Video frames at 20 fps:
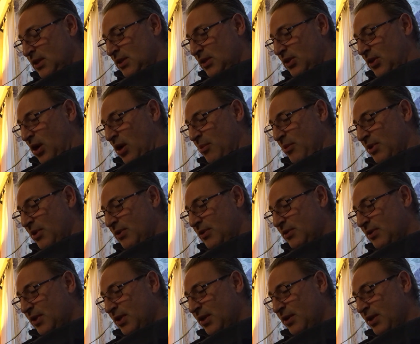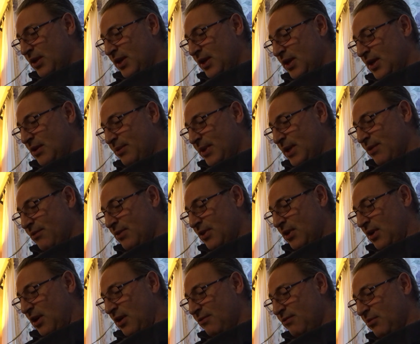Comment. Here again we have the
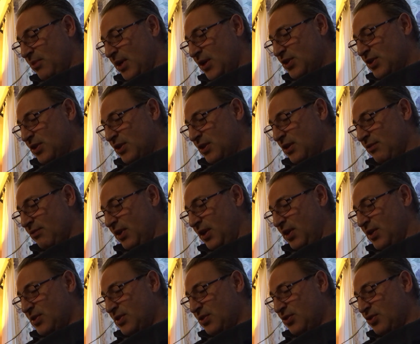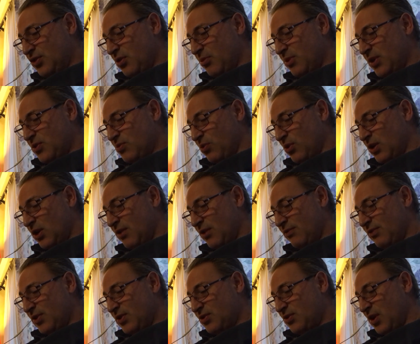confirmation of East Germany's work of
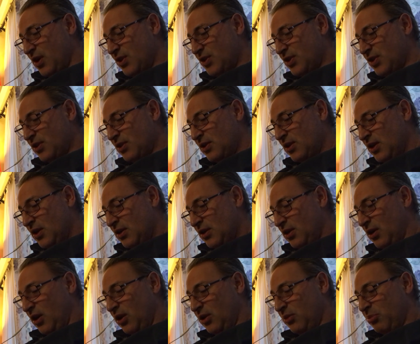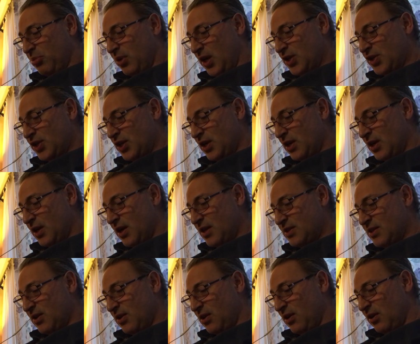destruction, called Prussia as
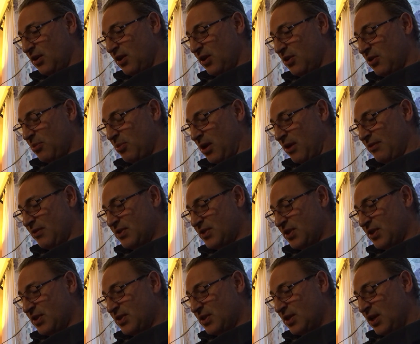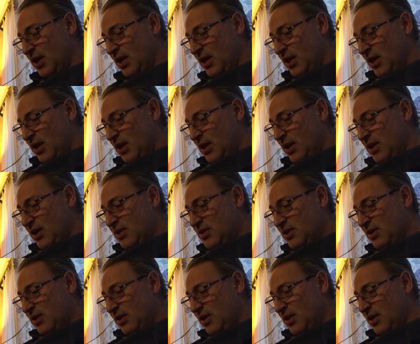in all other prophecies. It is,
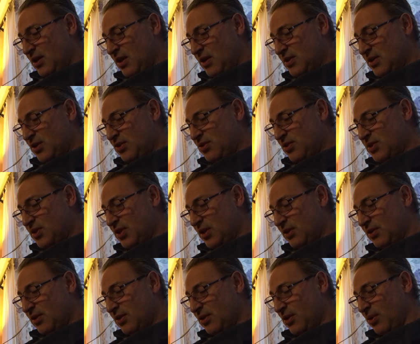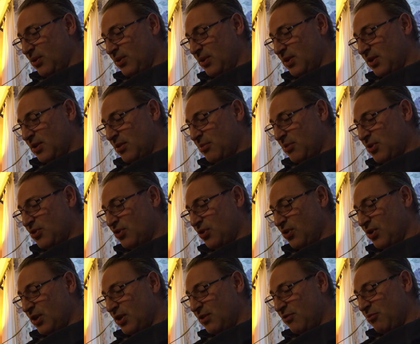it is interesting to note that the
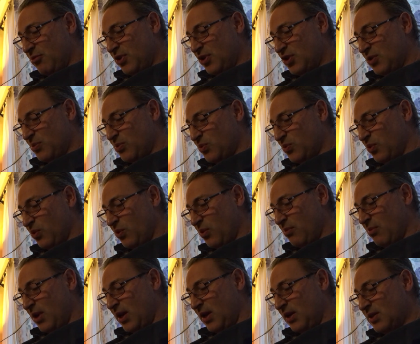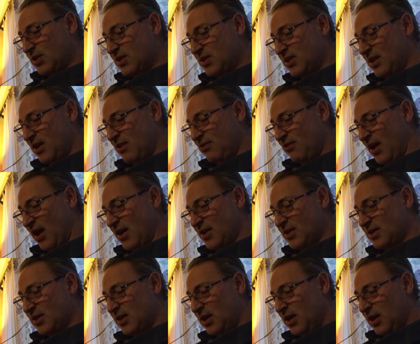majority of bishops will remain
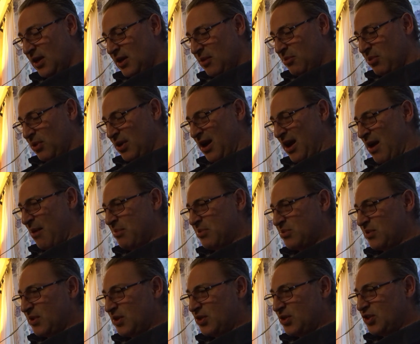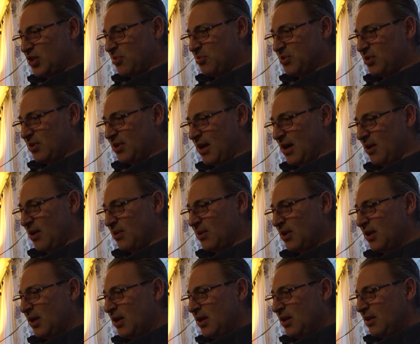steadfast. Perhaps when the chips are down,
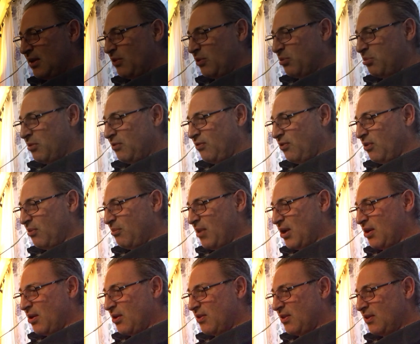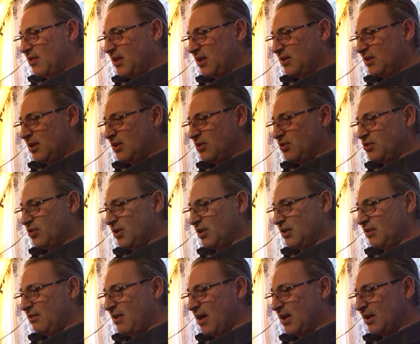they will perform better than they did during
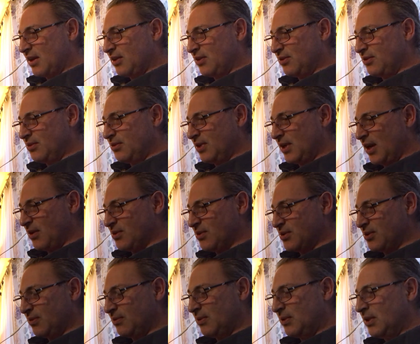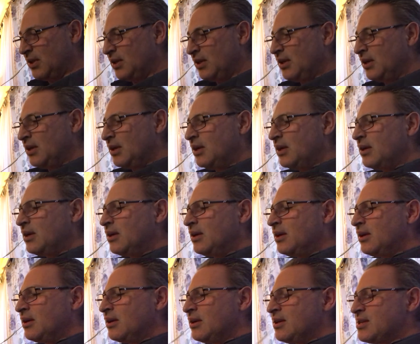the Vatican II Council.
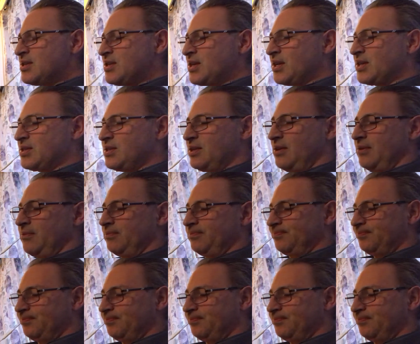60.